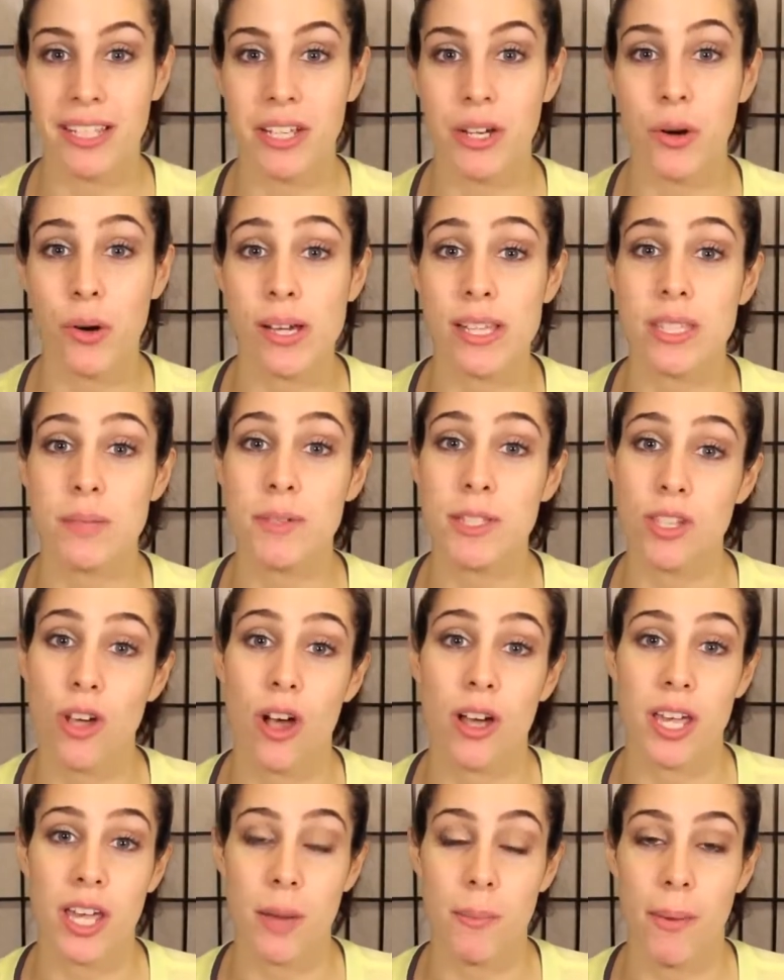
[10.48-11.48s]
going to be
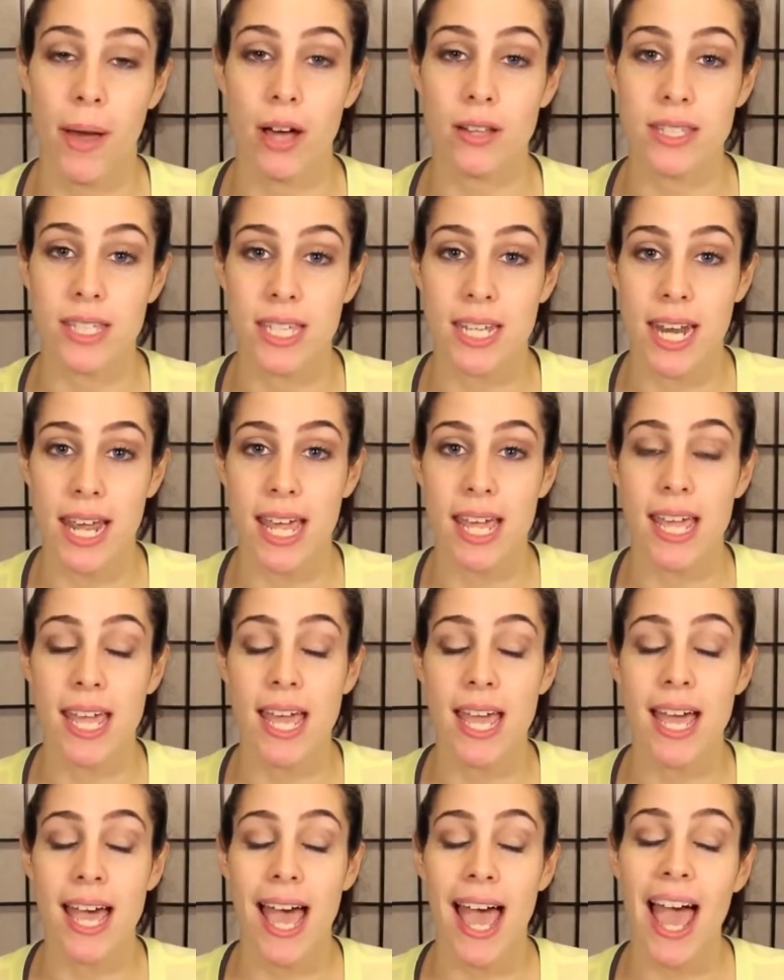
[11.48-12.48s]
talking about
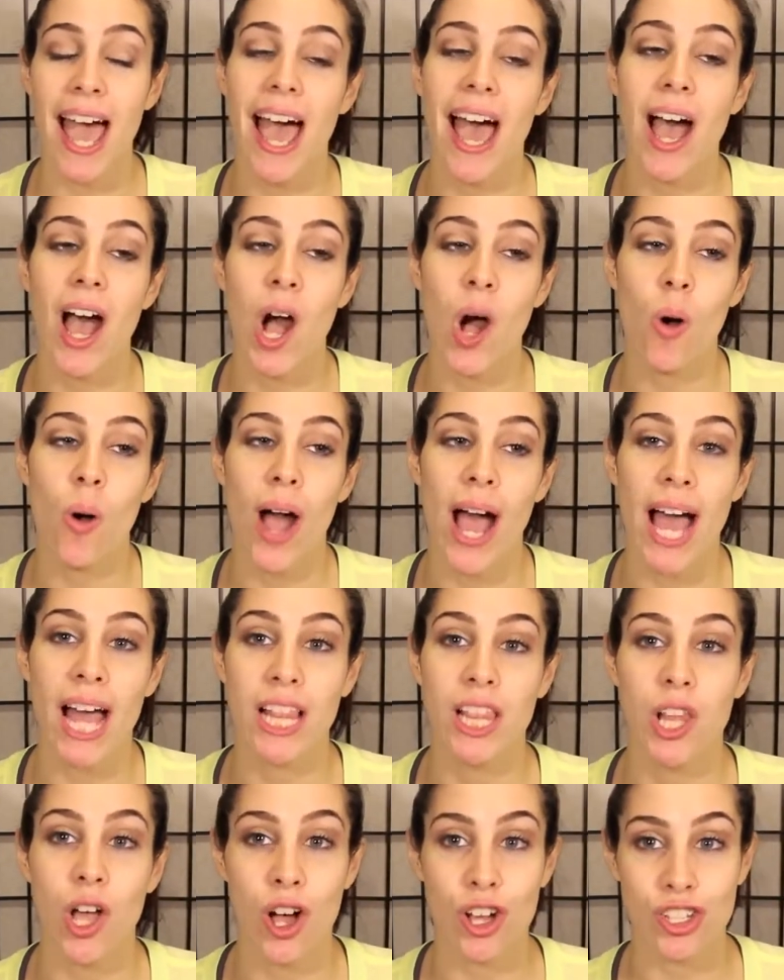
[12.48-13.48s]
today how I
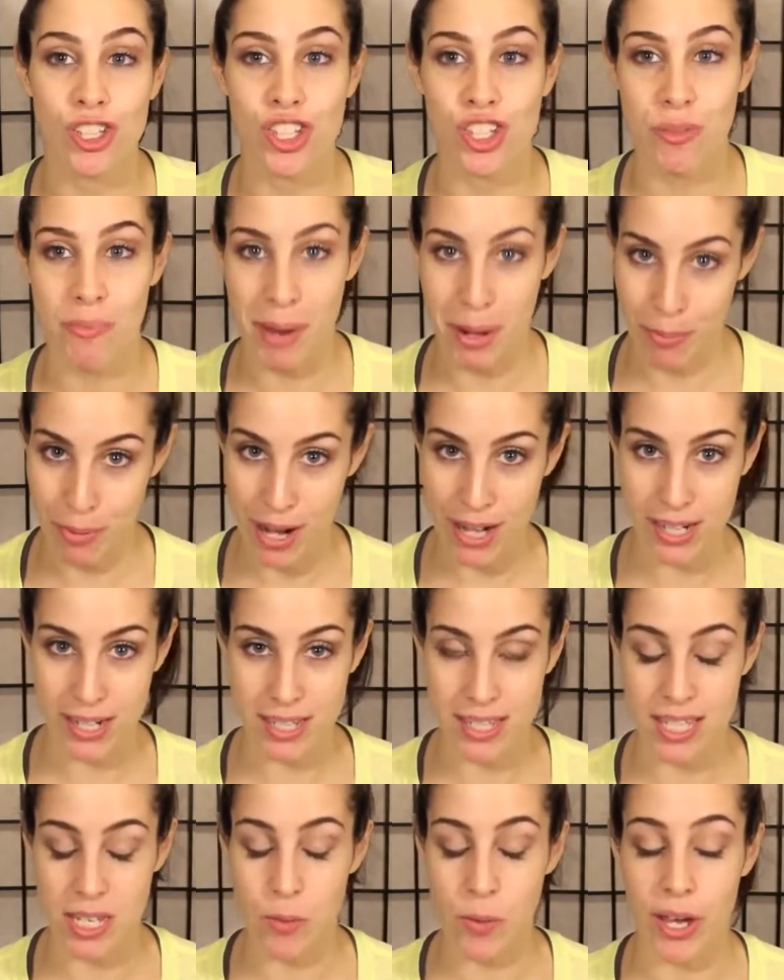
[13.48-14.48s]
lost my
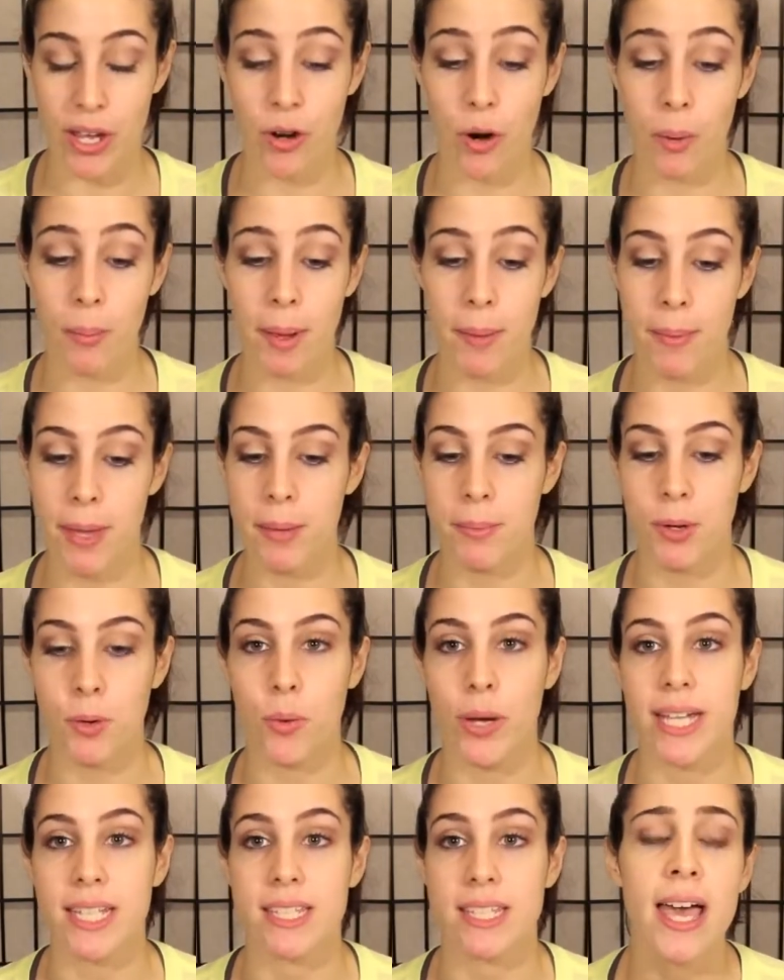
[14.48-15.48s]
pregnancy weight, or my baby
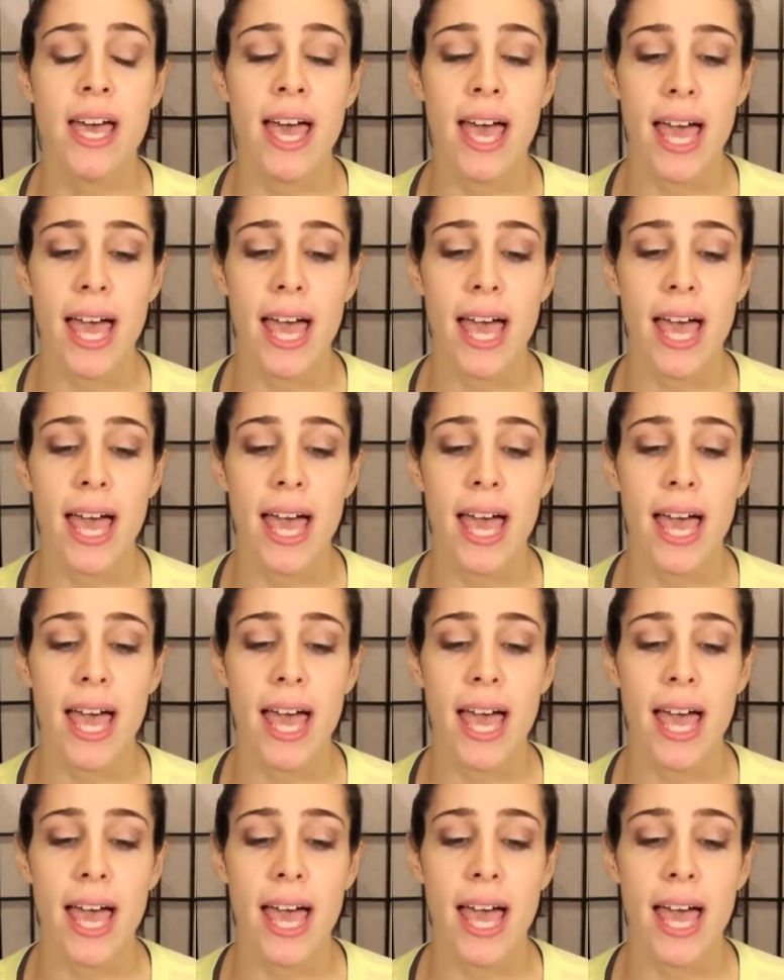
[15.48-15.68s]
weight.